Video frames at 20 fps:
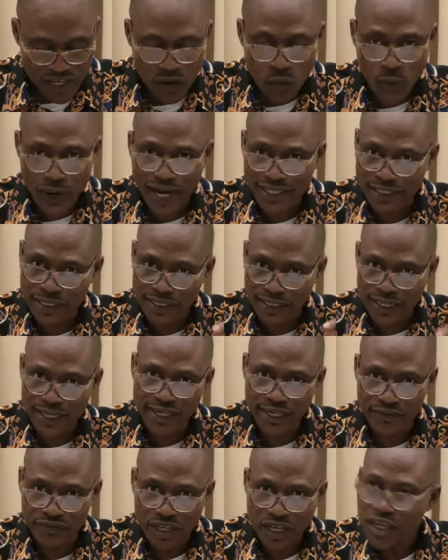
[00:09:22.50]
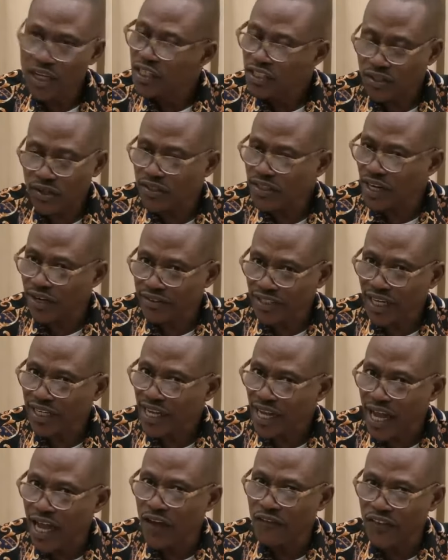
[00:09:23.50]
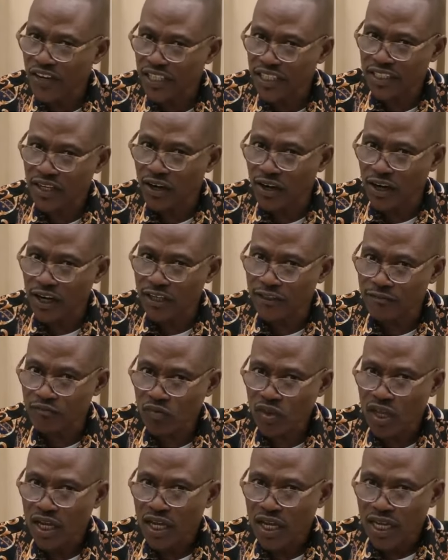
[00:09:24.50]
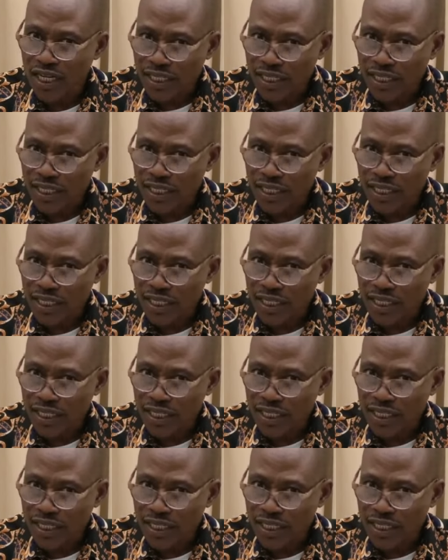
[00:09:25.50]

where Satan lives. So there is that emphasis on